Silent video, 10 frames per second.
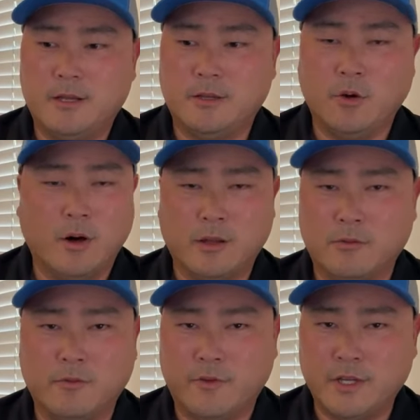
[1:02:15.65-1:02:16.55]
No
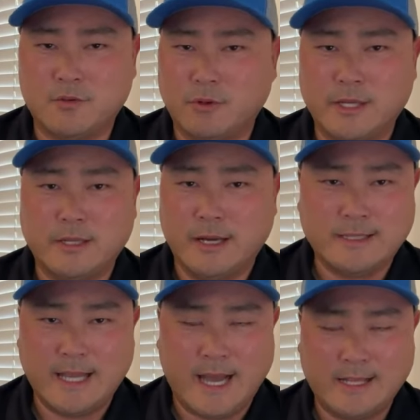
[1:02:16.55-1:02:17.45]
other fish really
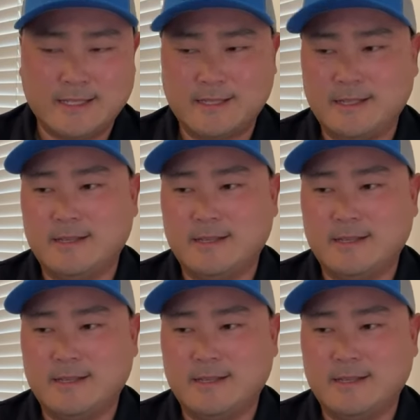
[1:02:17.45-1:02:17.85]
does that.